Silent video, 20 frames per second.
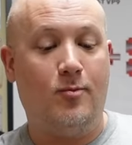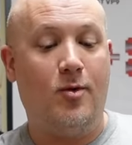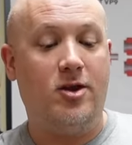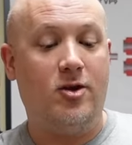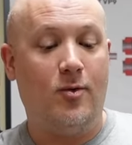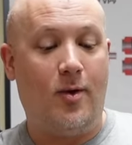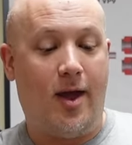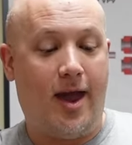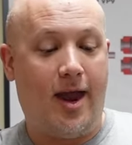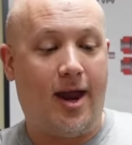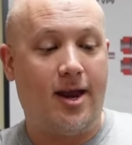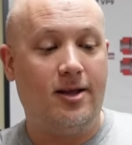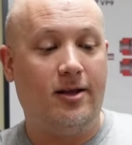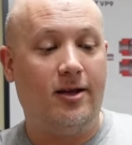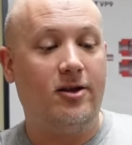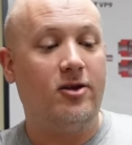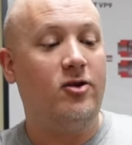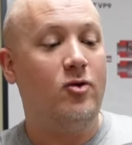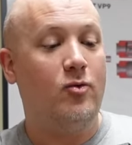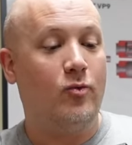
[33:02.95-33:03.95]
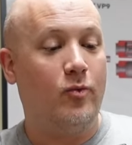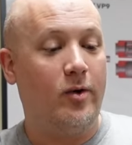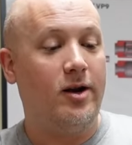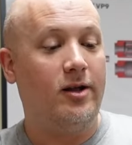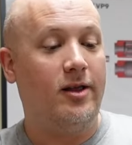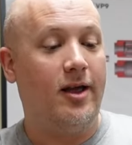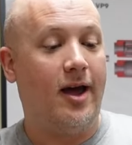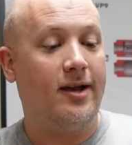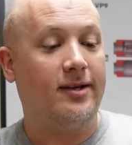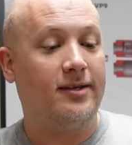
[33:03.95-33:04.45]
When you handle it, you
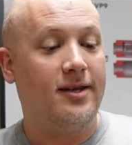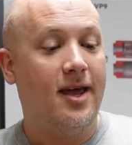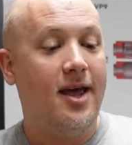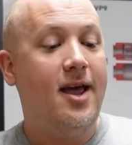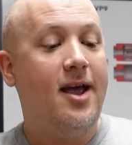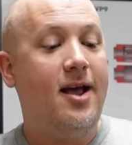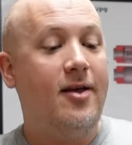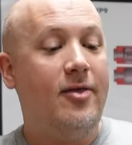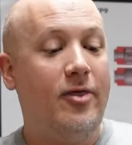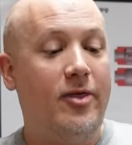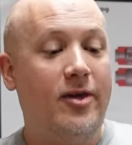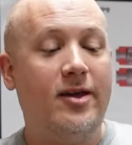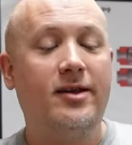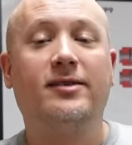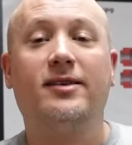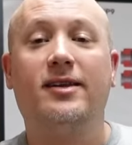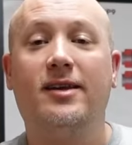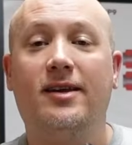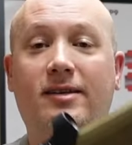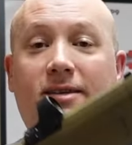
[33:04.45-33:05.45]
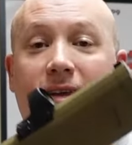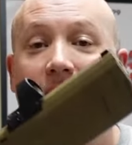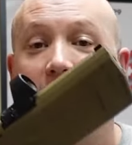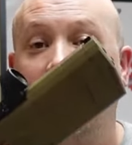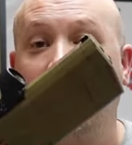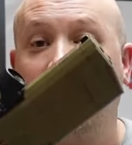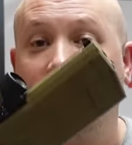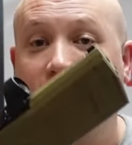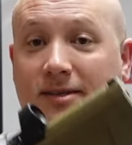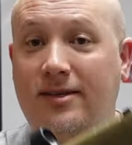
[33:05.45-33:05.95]
realize this is a
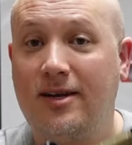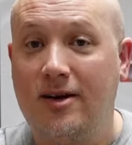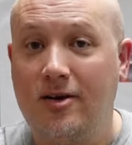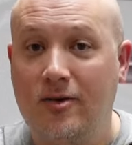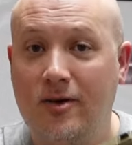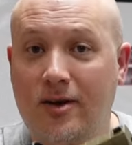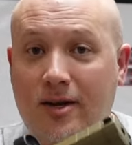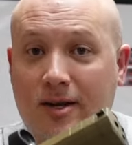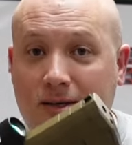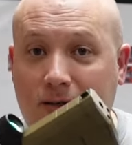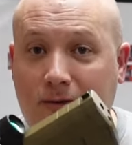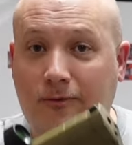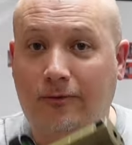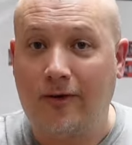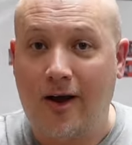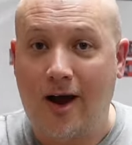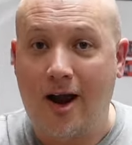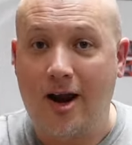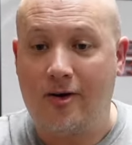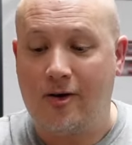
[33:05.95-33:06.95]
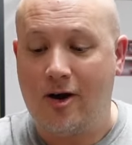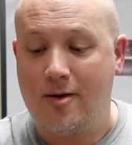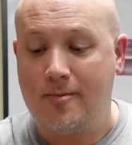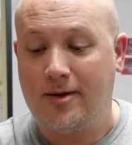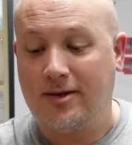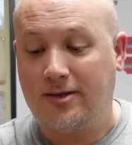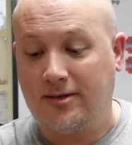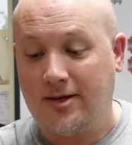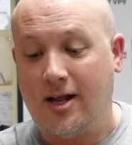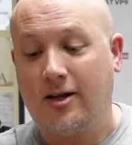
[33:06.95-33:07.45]
serious firearm,
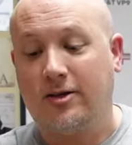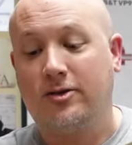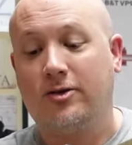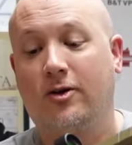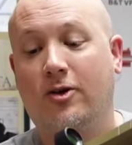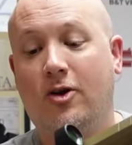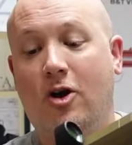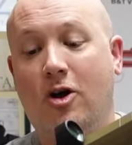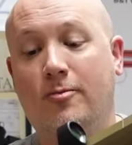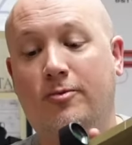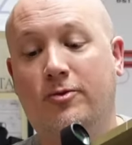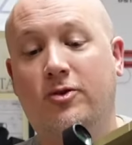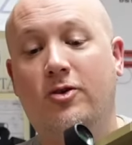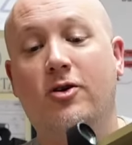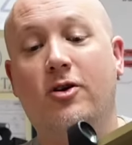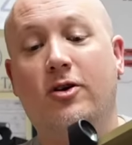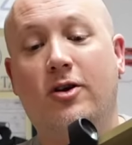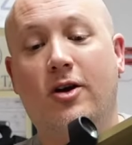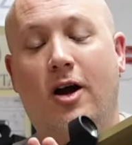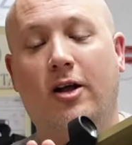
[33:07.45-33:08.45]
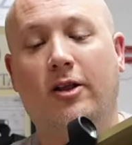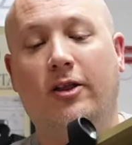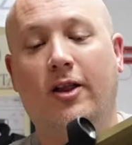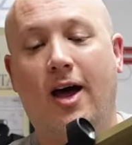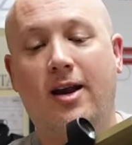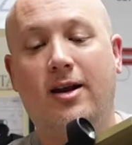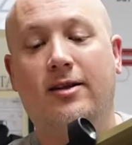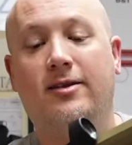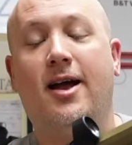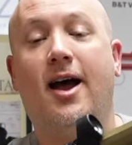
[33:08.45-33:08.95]
and SilencerCo took a
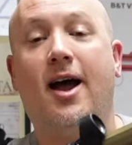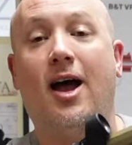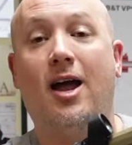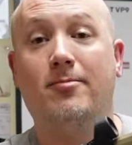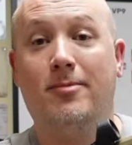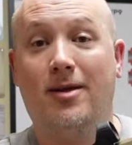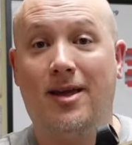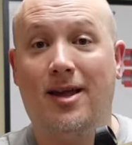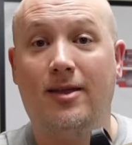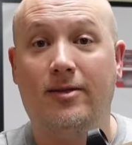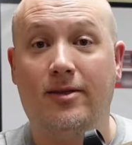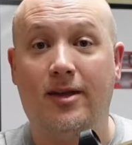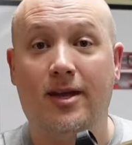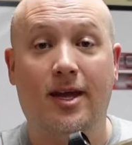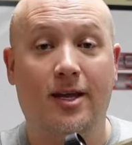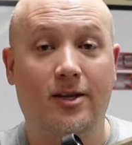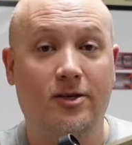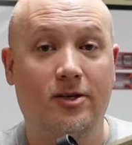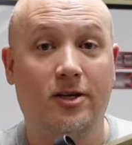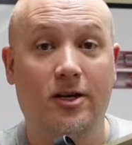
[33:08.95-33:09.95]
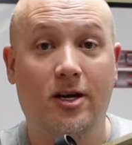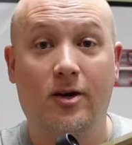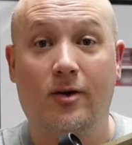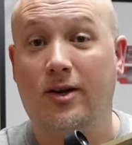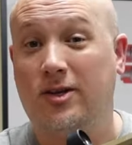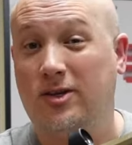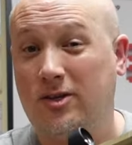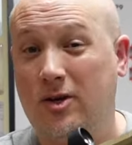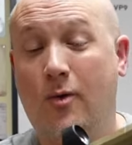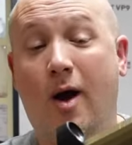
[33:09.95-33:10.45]
lot of time in the engineering.
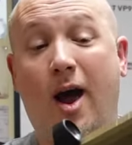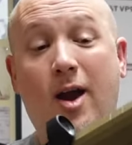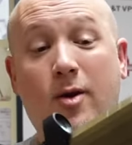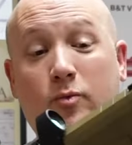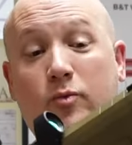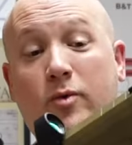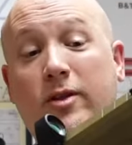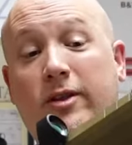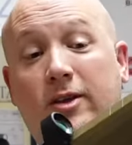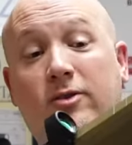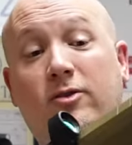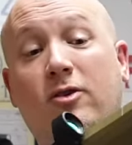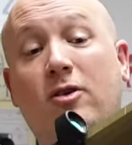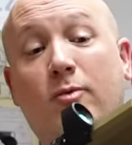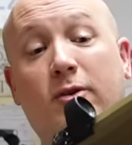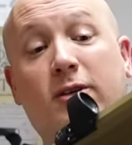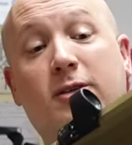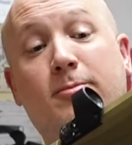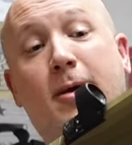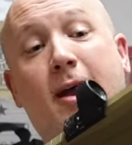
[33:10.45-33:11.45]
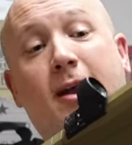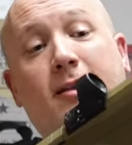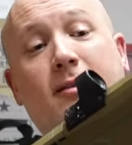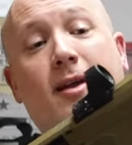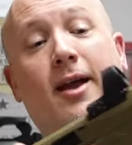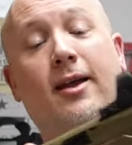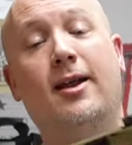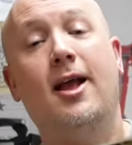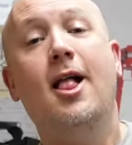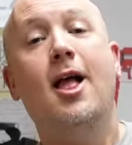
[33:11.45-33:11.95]
So I really do respect
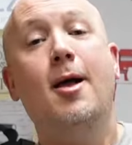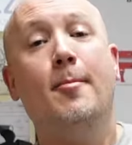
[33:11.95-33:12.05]
that.